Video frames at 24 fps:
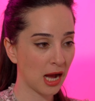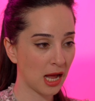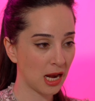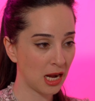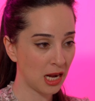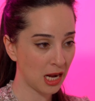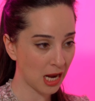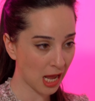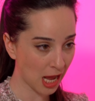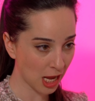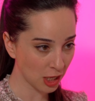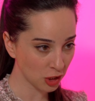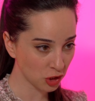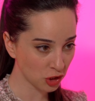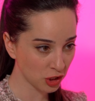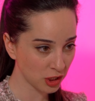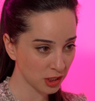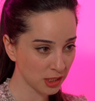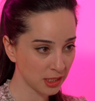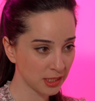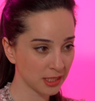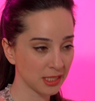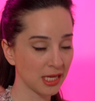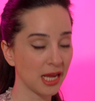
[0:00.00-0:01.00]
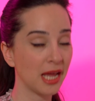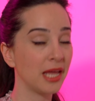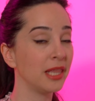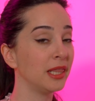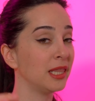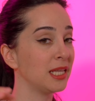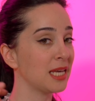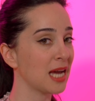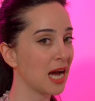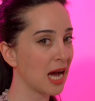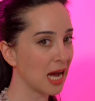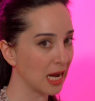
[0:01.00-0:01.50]
lashes
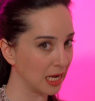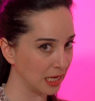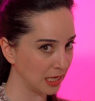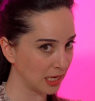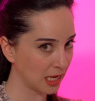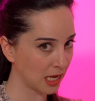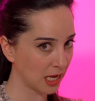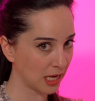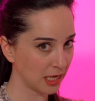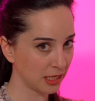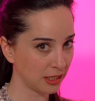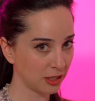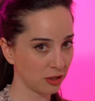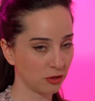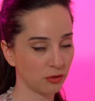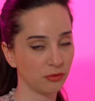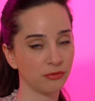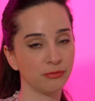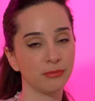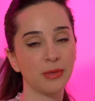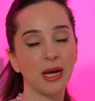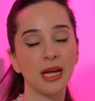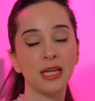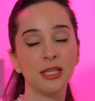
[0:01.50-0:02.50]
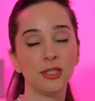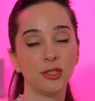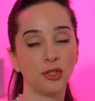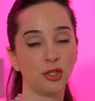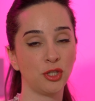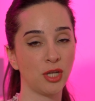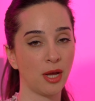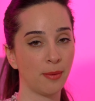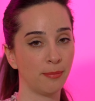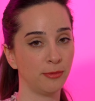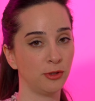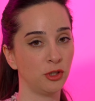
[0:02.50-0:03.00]
and the eyeliner of my
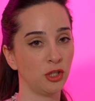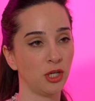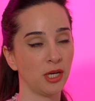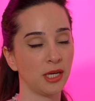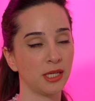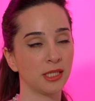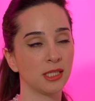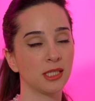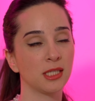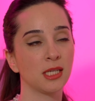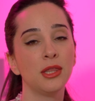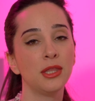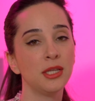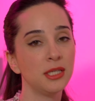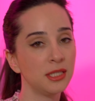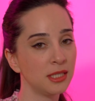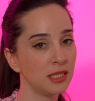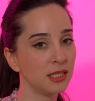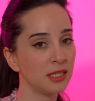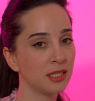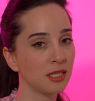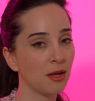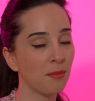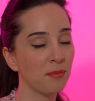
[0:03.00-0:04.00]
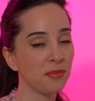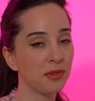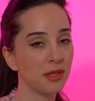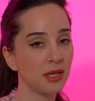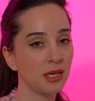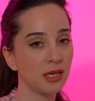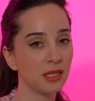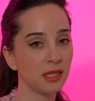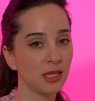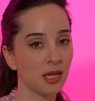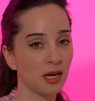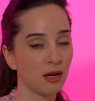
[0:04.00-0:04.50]
subject. This is
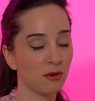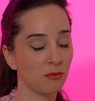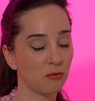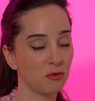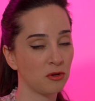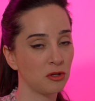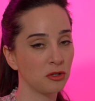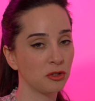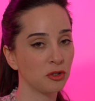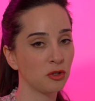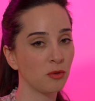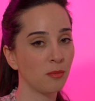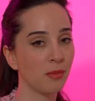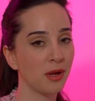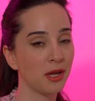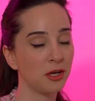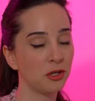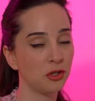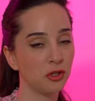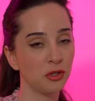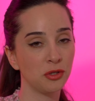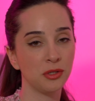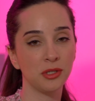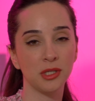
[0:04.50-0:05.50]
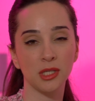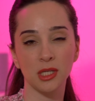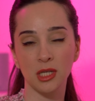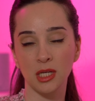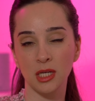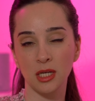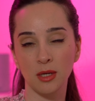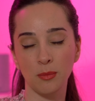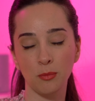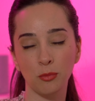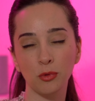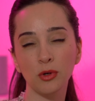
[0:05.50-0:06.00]
something that I've also mentioned
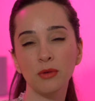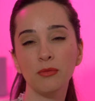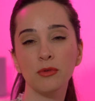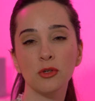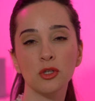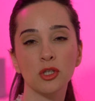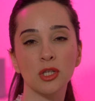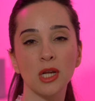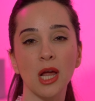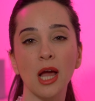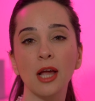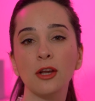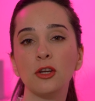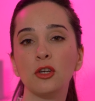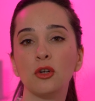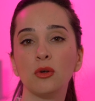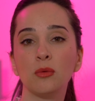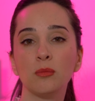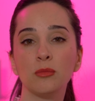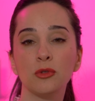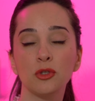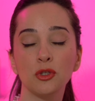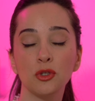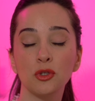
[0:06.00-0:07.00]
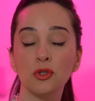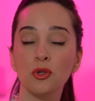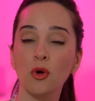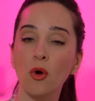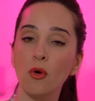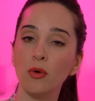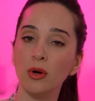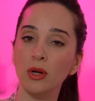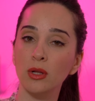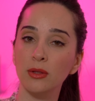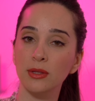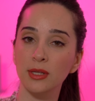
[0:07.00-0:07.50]
in a previous Lightroom
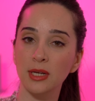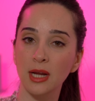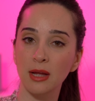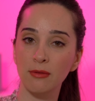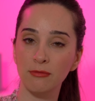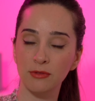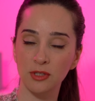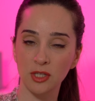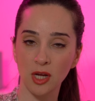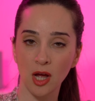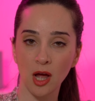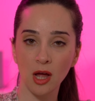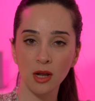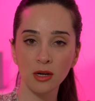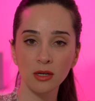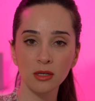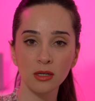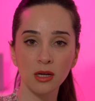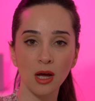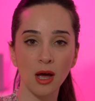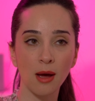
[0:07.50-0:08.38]
tutorial that I've done